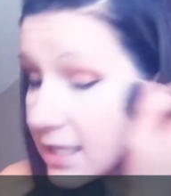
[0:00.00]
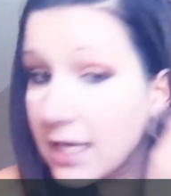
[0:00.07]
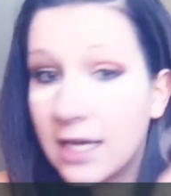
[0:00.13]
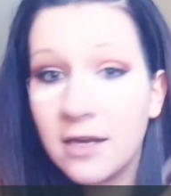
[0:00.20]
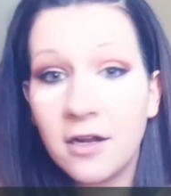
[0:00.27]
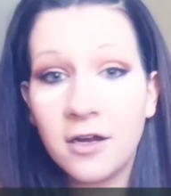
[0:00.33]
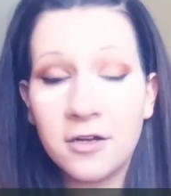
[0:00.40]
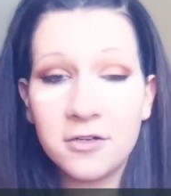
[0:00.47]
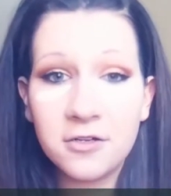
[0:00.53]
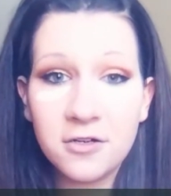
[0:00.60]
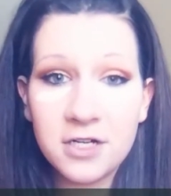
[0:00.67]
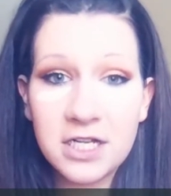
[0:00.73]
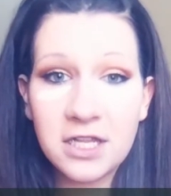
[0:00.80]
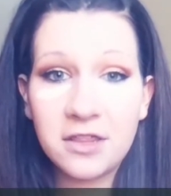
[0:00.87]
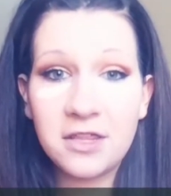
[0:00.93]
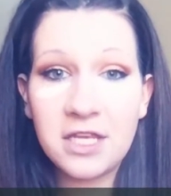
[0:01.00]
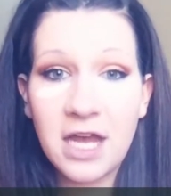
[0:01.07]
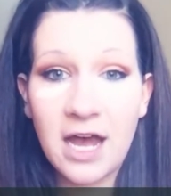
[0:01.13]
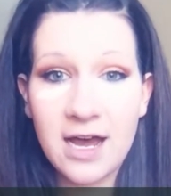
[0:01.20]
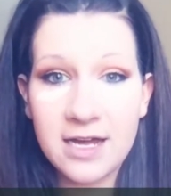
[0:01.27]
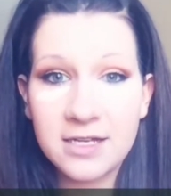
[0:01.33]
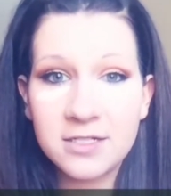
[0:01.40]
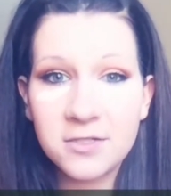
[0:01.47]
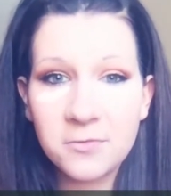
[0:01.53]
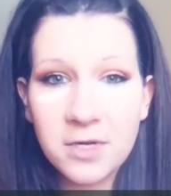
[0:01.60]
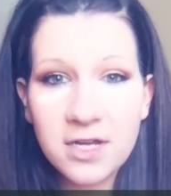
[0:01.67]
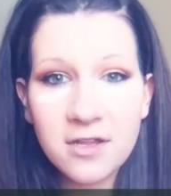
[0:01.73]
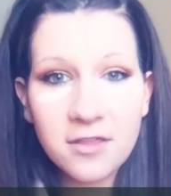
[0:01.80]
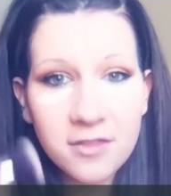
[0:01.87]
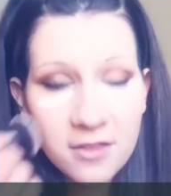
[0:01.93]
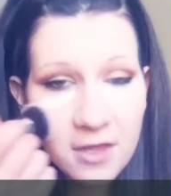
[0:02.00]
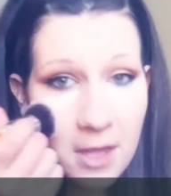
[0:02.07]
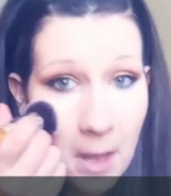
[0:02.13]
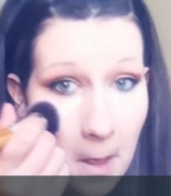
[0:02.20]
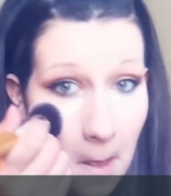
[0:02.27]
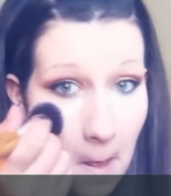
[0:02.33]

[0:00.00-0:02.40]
to get underneath the eyes with,